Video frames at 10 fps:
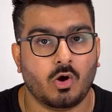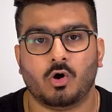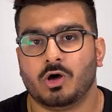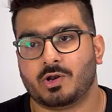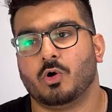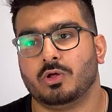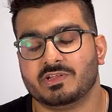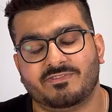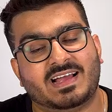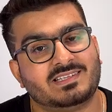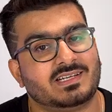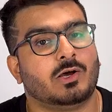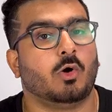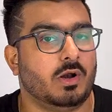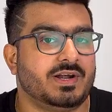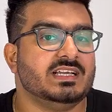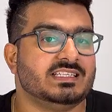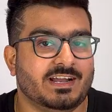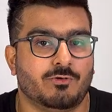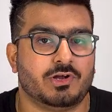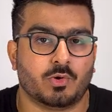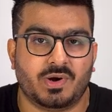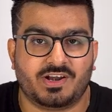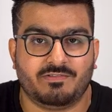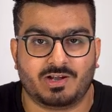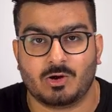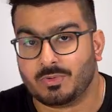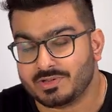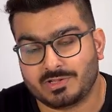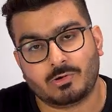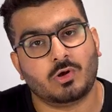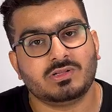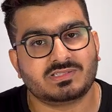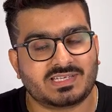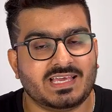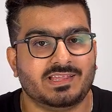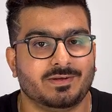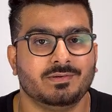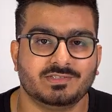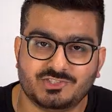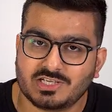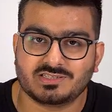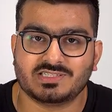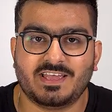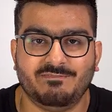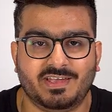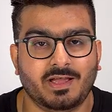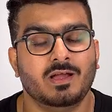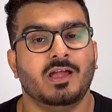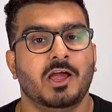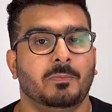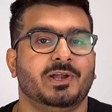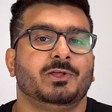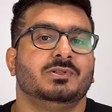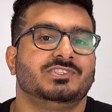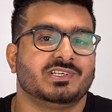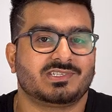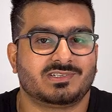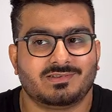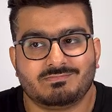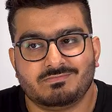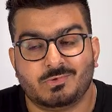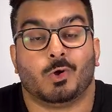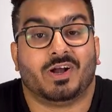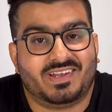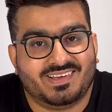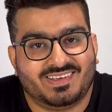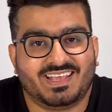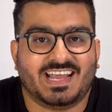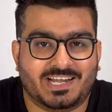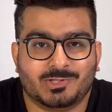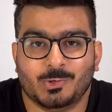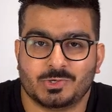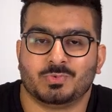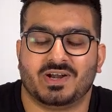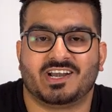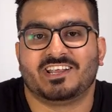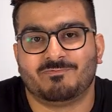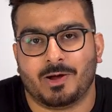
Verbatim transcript: or the files that are already saved on your OneDrive account. They'll all stay there just the same way, but you'll just not get those OneDrive